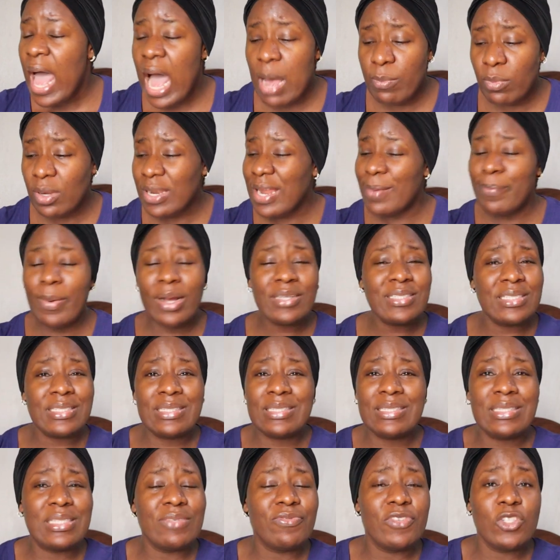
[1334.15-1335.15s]
I'm all about
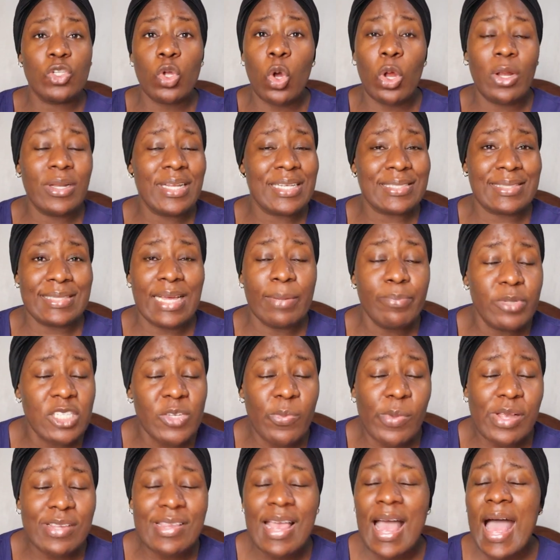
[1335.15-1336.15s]
CCTV in all
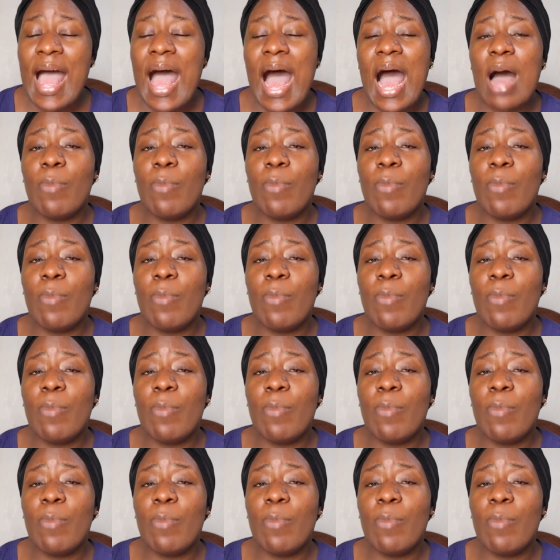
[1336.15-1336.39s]
establishments.